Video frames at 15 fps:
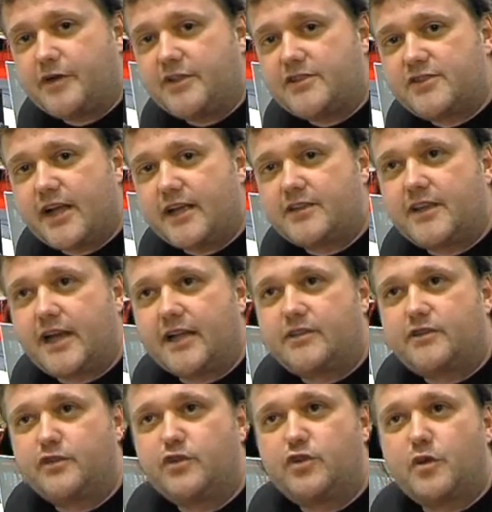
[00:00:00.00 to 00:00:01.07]
means
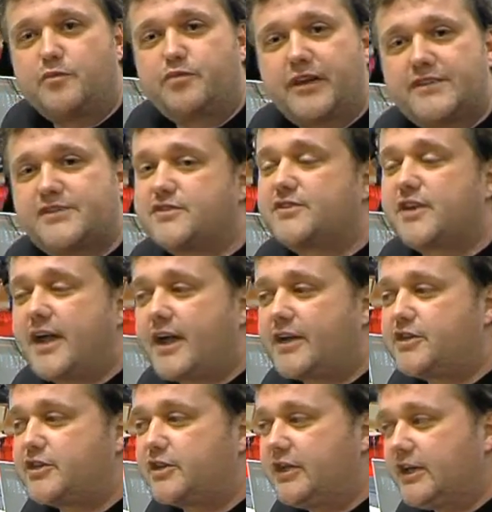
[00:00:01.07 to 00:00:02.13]
that two compressors are
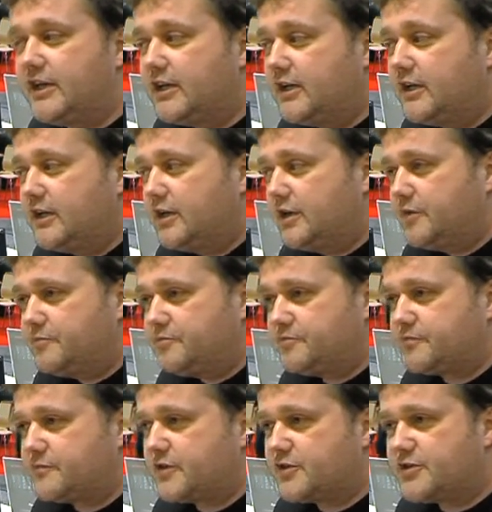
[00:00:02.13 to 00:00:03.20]
actually
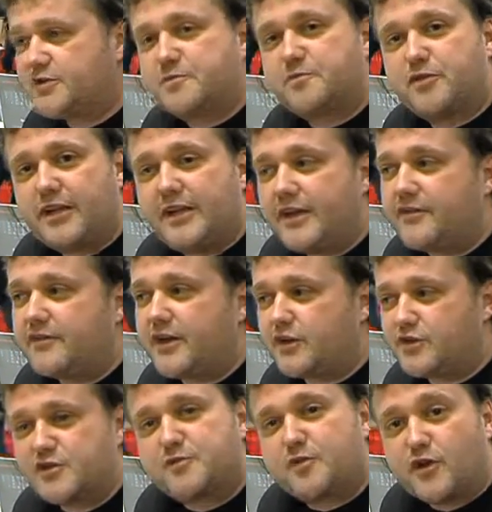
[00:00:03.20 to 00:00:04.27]
splitting their
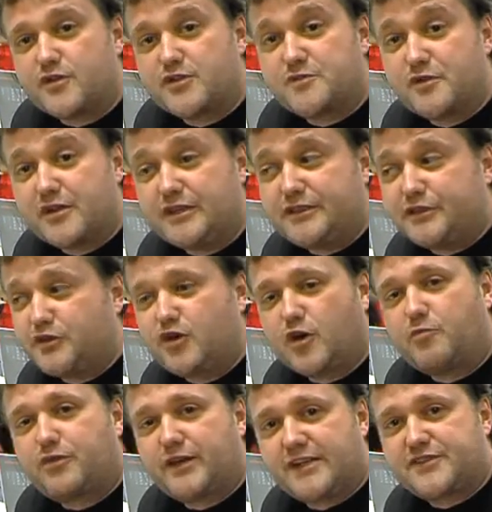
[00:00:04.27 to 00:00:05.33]
responsibility to
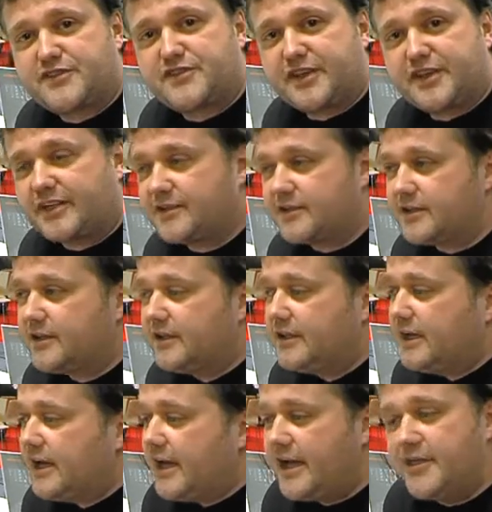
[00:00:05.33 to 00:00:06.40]
compress a signal
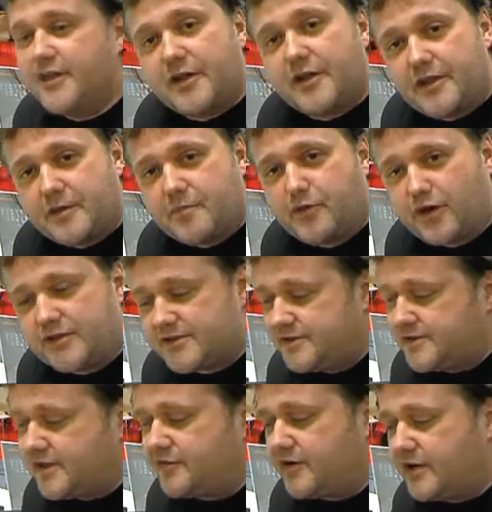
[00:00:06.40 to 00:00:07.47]
in the
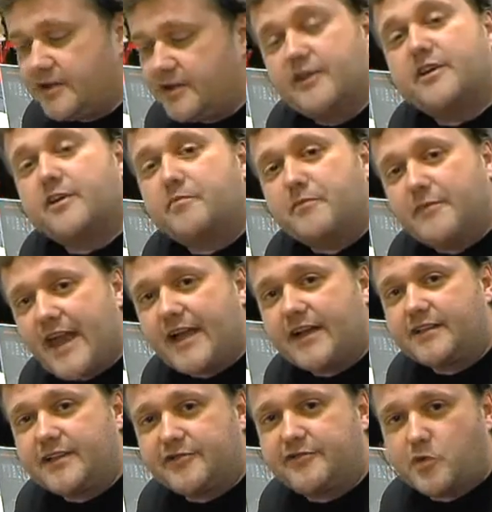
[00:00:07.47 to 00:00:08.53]
positive and in the
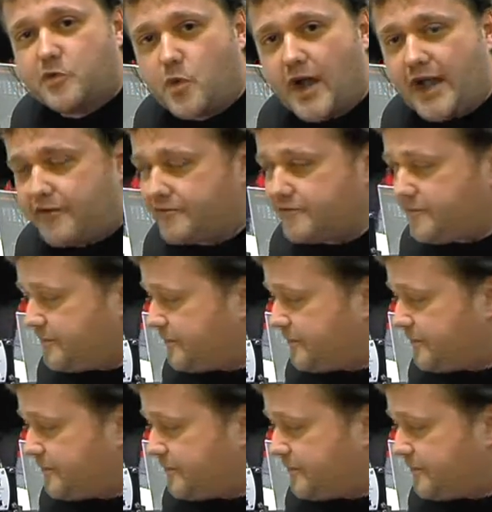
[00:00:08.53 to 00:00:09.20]
negative wave.